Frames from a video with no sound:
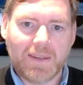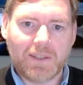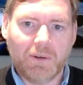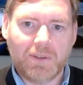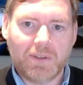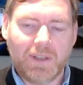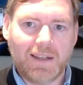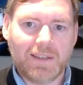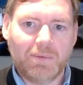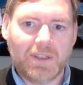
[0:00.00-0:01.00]
So
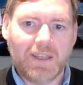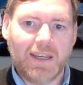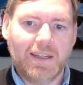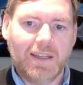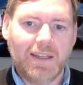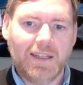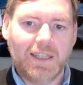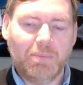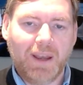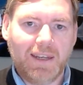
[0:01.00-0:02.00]
that's, I would say,
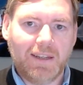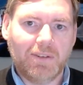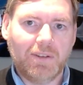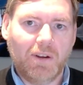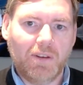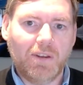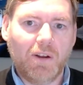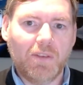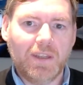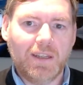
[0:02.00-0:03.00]
depending
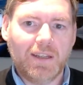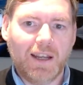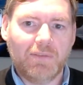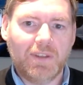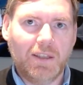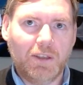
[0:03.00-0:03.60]
on the kind of